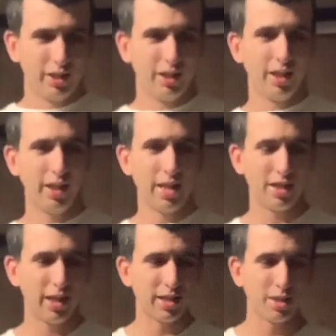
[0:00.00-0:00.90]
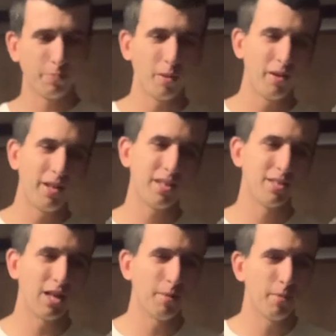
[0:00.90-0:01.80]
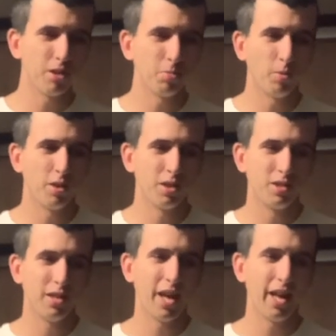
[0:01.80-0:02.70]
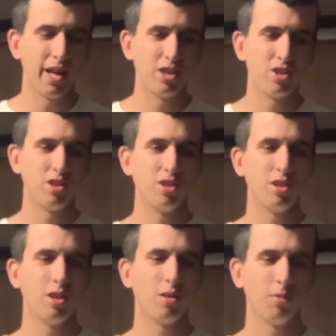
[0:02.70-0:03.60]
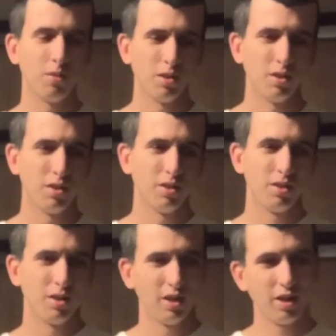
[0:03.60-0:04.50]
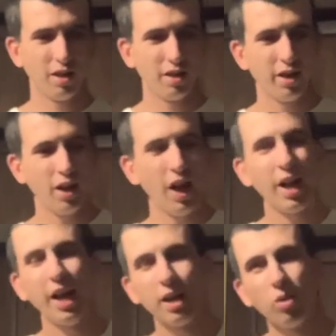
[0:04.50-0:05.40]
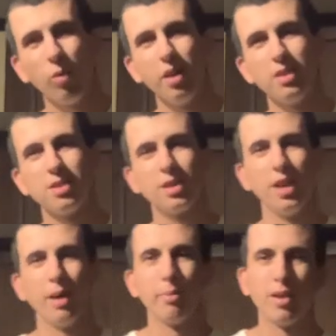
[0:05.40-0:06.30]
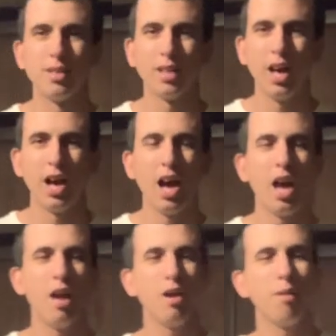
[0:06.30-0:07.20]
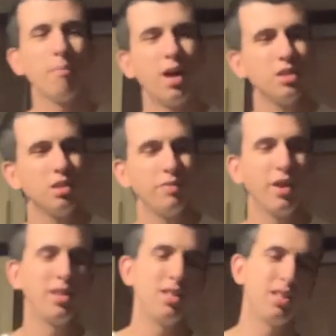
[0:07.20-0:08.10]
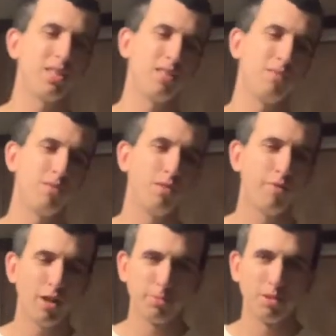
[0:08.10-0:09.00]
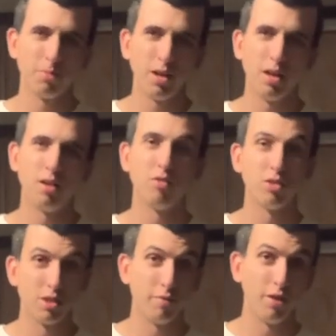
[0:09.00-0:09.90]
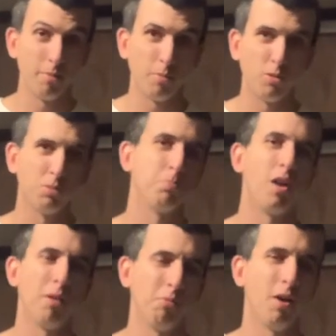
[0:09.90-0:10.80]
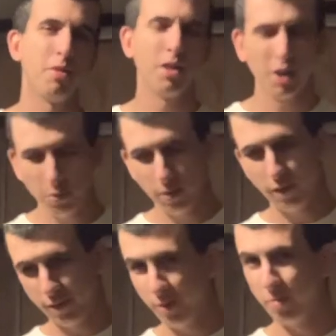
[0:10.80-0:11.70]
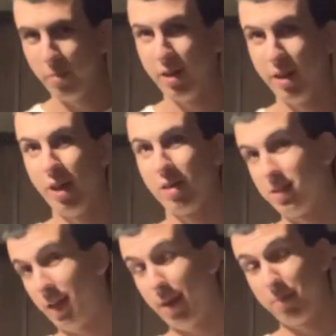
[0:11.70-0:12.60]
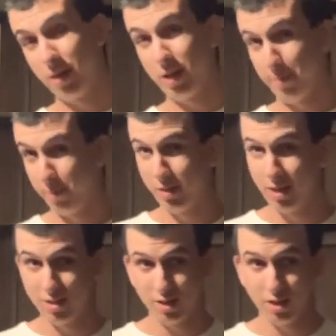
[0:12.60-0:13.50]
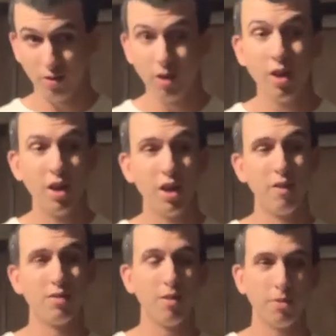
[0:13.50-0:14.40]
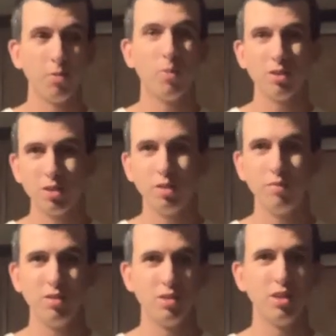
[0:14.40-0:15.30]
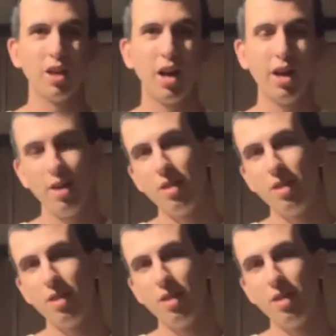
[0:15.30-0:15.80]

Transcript: yeah, that that's about it. There's not much more to say. It's just you know, I had quite a scare because I imagine if I did develop some kind of severe mold problem. I think I would have known by now because it happened a couple of days ago if something was not the VCR,